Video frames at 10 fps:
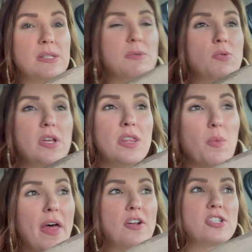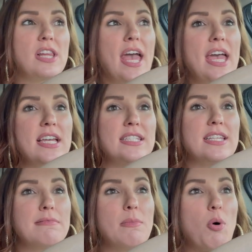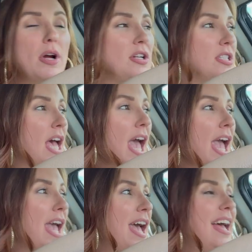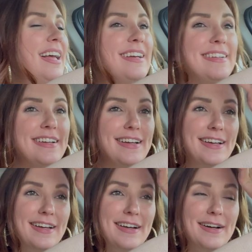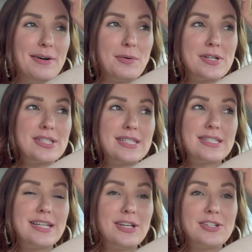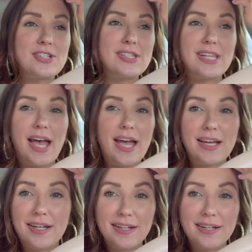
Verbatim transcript: between the weather delays and Memorial Day, we're still just like